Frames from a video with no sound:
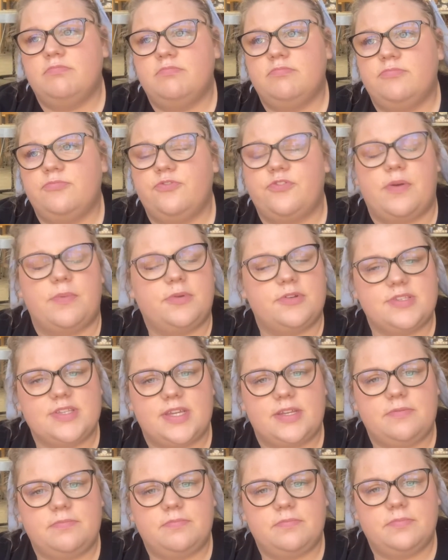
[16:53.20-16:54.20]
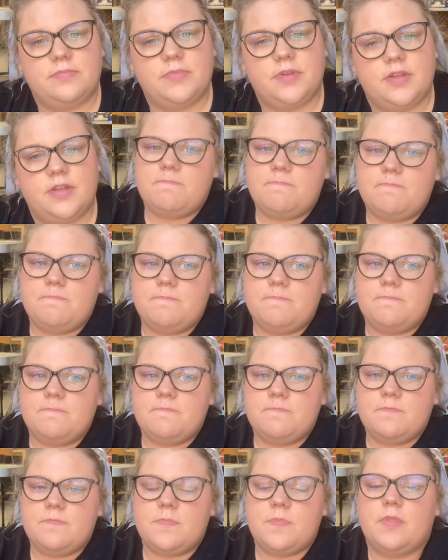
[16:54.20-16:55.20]
from your sin.
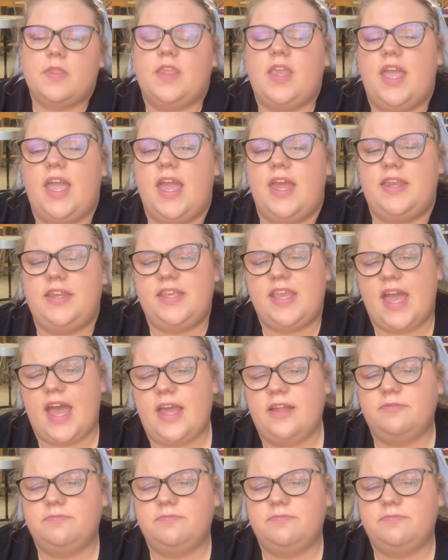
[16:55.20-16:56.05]
And yet,